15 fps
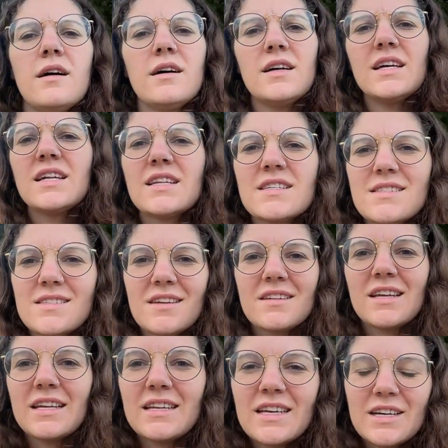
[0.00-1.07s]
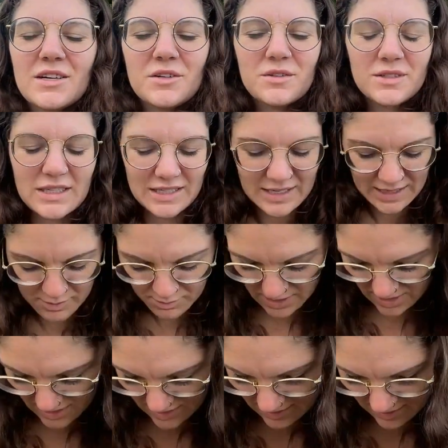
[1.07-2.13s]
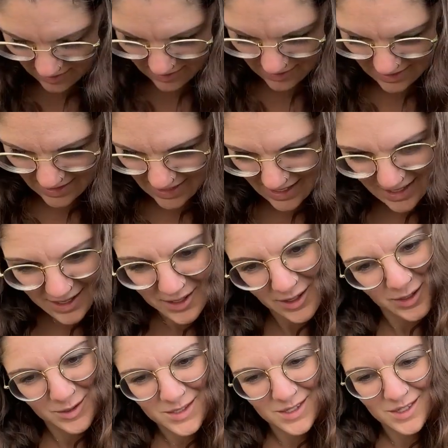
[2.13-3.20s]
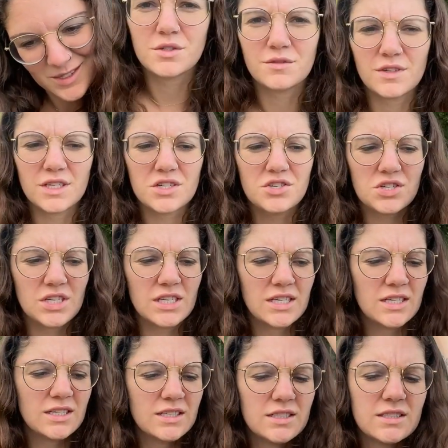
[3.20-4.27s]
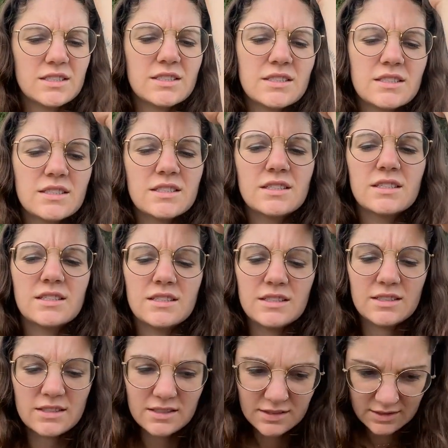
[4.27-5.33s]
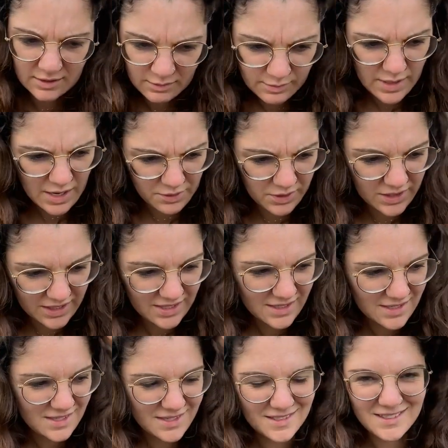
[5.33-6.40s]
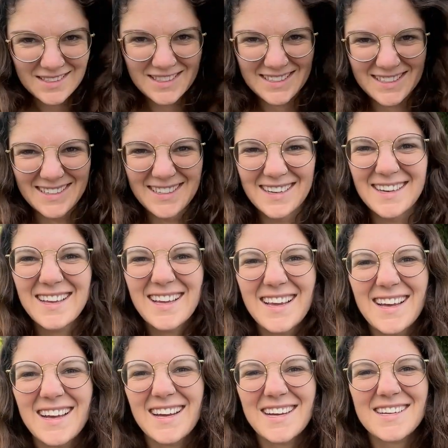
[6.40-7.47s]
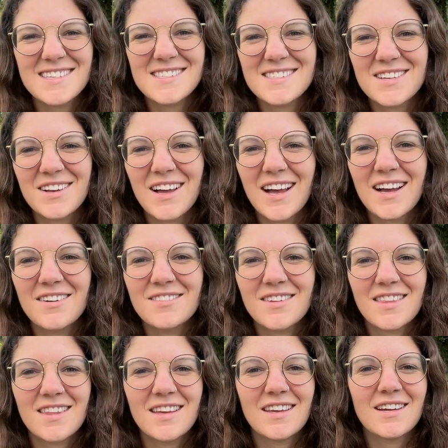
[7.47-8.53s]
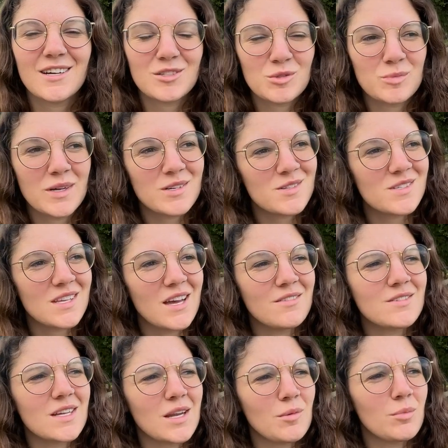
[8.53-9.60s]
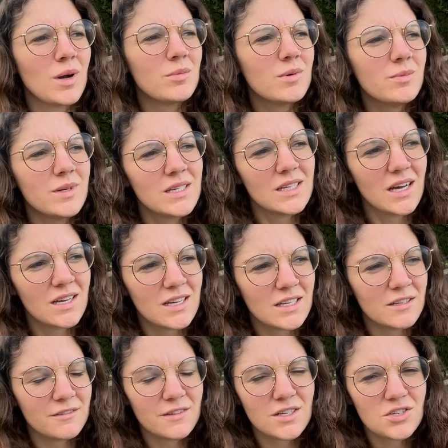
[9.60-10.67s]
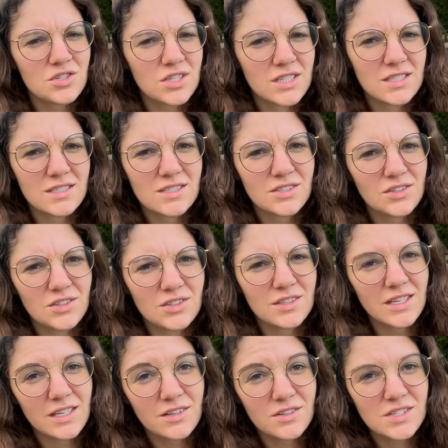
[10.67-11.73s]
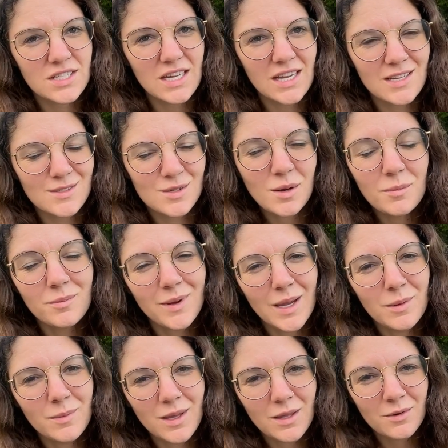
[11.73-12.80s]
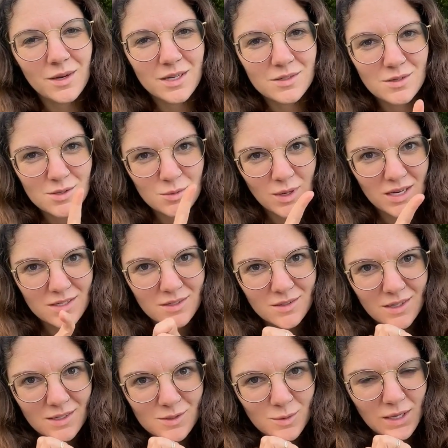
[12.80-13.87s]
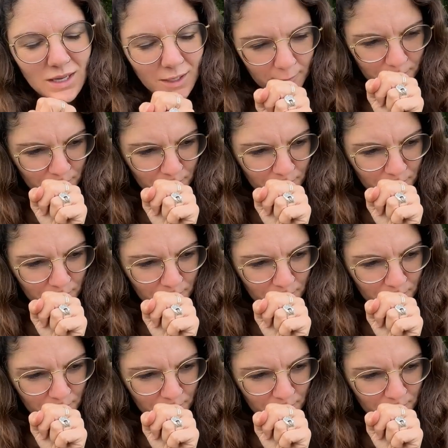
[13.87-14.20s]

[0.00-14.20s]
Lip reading: It is Sunday now, and I am not any closer to finishing Powerless. I still have the 100 pages left, and I'm probably not gonna finish it until later tonight, so I might make you guys just wait till next week.